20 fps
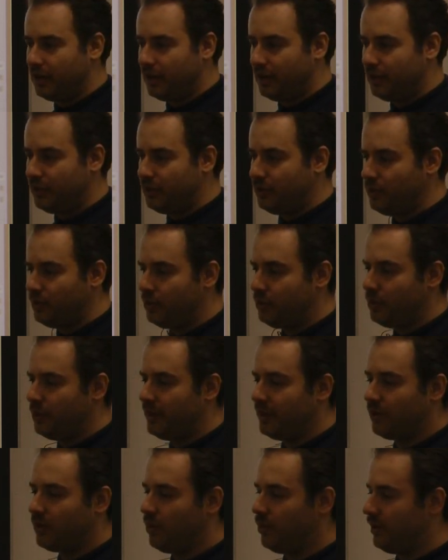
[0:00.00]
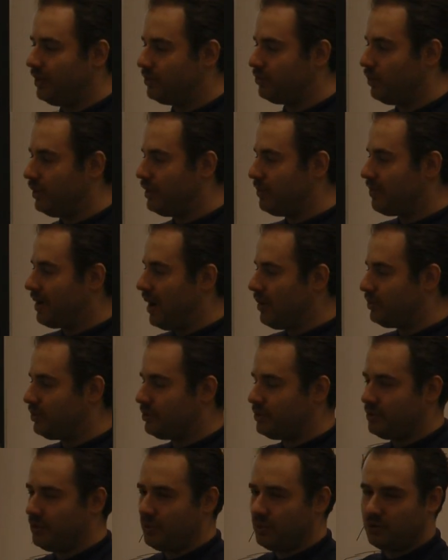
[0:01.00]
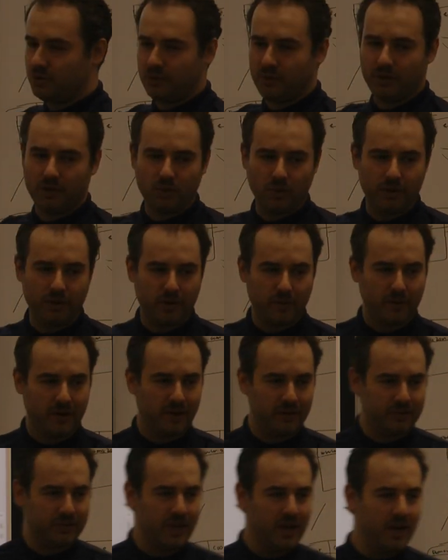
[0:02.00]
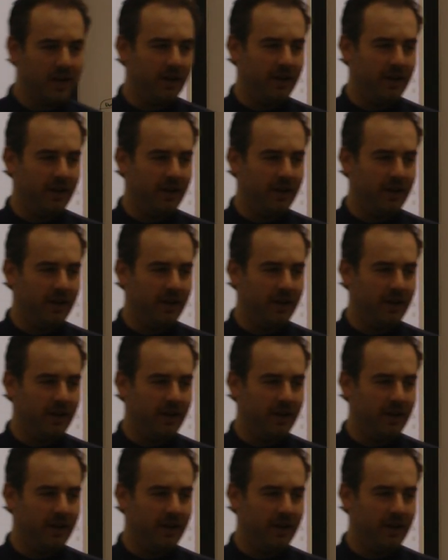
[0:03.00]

Unicode is what the browsers use to encode URLs,